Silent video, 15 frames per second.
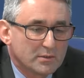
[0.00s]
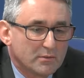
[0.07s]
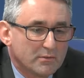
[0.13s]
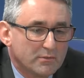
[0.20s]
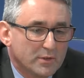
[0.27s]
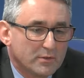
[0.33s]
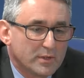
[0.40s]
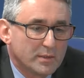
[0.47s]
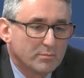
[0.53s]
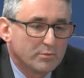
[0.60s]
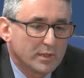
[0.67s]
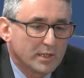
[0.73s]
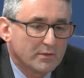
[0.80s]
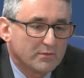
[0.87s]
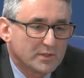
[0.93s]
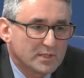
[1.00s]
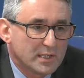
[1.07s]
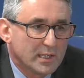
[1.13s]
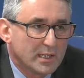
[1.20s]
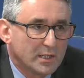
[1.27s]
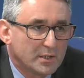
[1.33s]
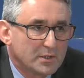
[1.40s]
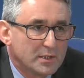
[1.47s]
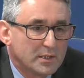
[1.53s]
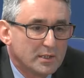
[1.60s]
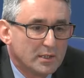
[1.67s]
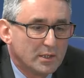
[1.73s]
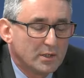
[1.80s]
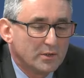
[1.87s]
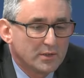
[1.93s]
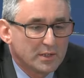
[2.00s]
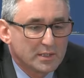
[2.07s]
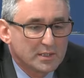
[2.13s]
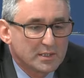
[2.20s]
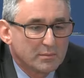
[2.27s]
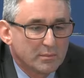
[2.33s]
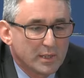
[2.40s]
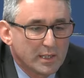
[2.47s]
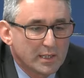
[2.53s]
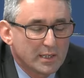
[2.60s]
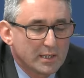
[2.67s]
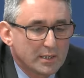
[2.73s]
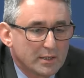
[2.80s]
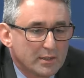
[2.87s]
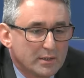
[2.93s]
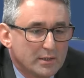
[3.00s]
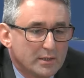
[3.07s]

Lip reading: for a brick facade other than to make